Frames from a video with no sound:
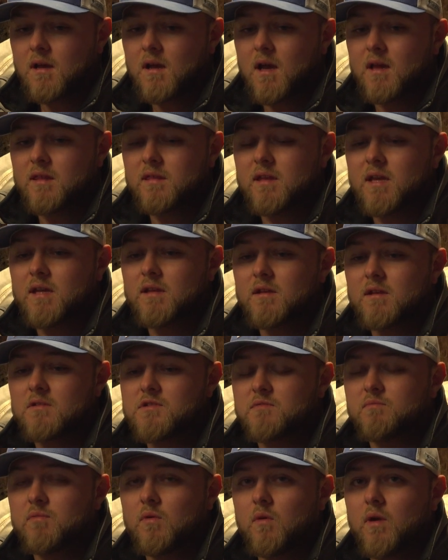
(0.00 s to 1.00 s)
i think
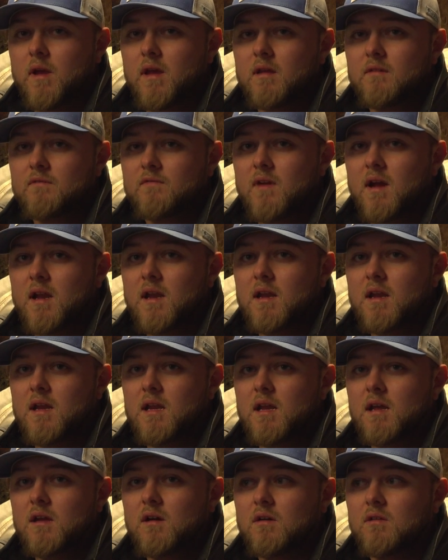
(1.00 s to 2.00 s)
there's a point in finding the
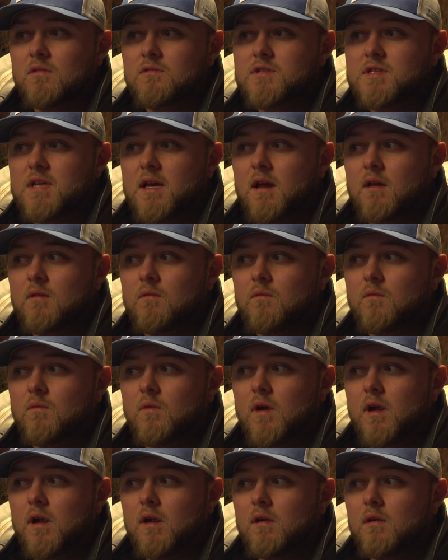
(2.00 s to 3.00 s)
e-caller sound
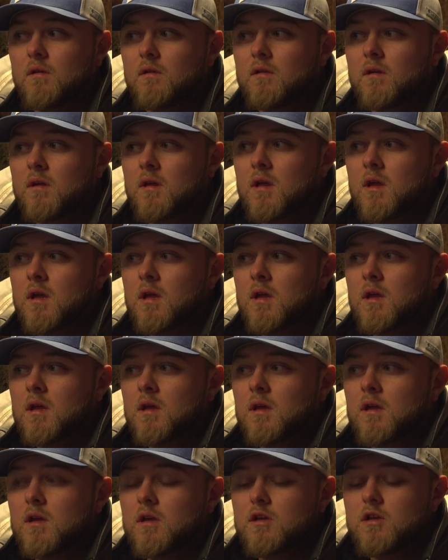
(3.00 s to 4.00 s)
where
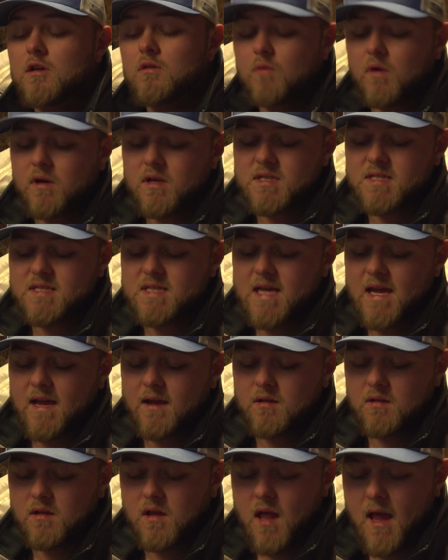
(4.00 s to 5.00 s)
you want to
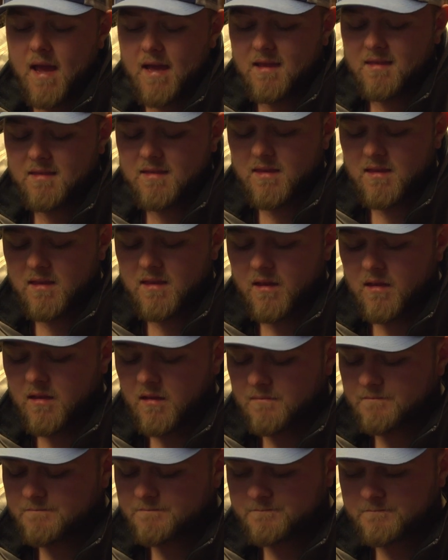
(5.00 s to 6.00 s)
sound like
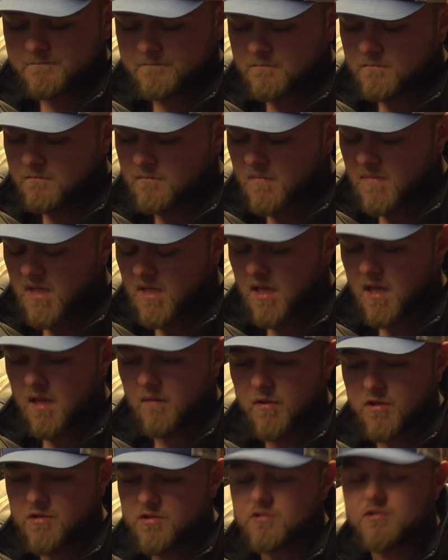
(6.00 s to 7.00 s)
the the
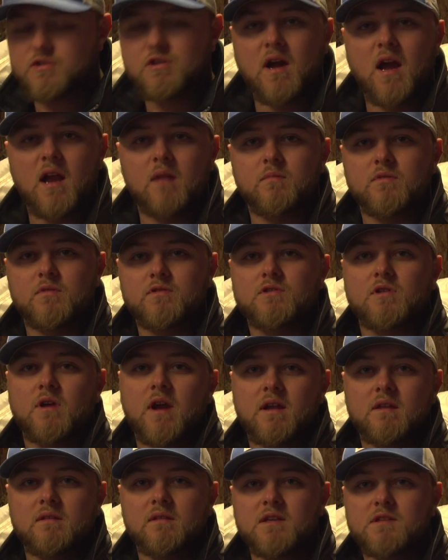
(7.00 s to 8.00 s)
image you're trying to
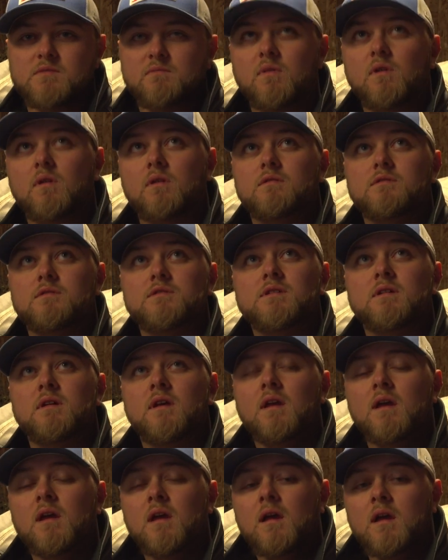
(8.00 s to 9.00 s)
portray to these birds
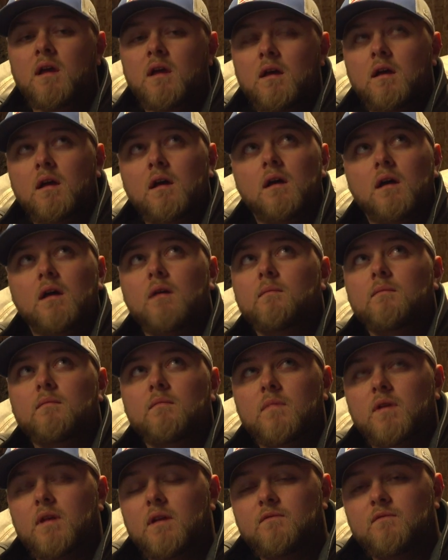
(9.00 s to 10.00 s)
um,
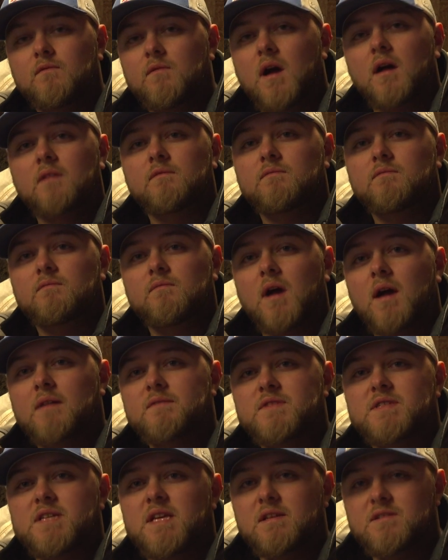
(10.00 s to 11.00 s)
if i've
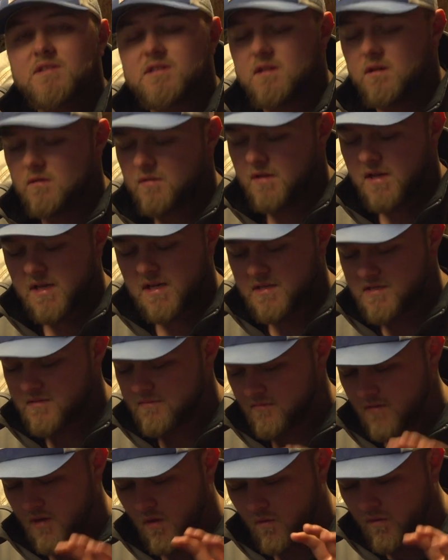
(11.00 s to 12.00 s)
i've seen snow geese
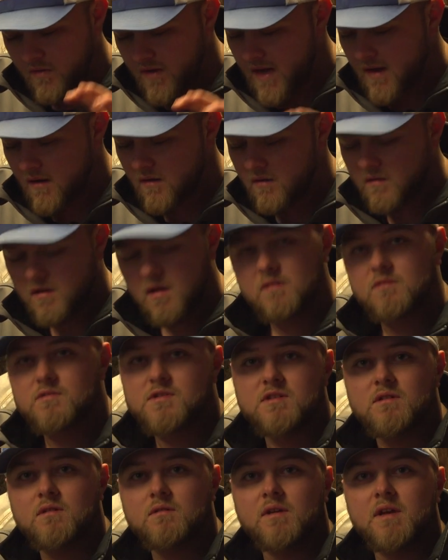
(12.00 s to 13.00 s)
going down on other
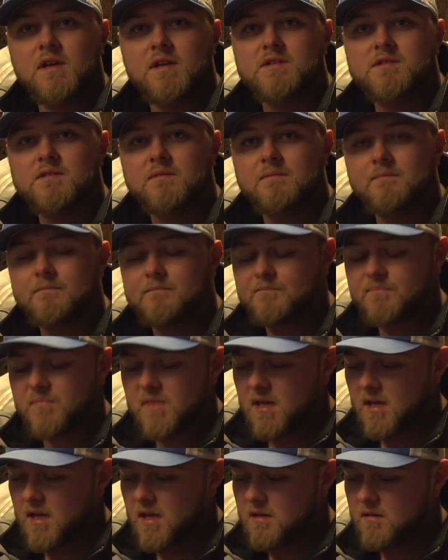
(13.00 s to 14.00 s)
snow geese
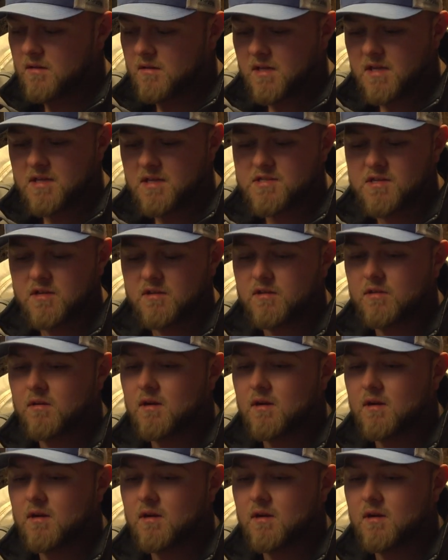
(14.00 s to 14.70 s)
and the geese on the